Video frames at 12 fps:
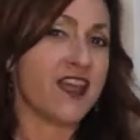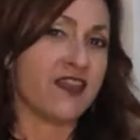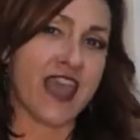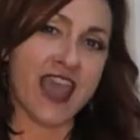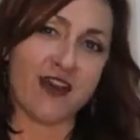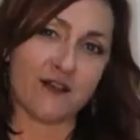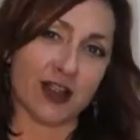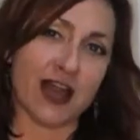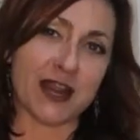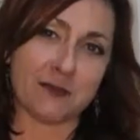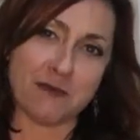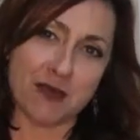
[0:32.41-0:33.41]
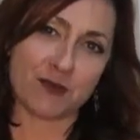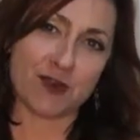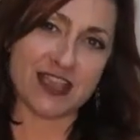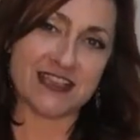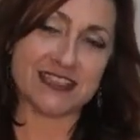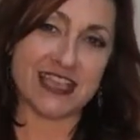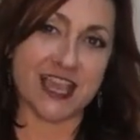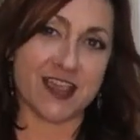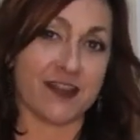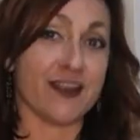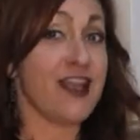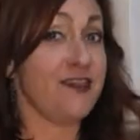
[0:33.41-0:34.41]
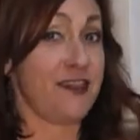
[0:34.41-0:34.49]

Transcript: They have a lot of memories here.